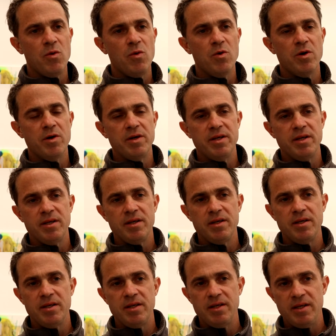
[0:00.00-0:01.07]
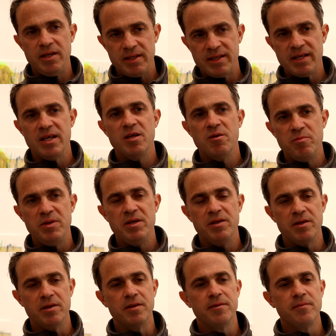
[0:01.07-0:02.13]
or it can
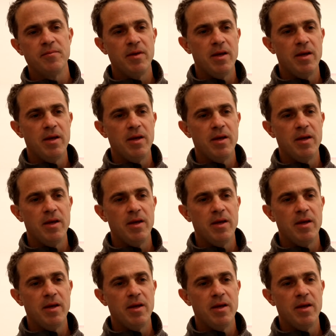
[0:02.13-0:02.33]
appear.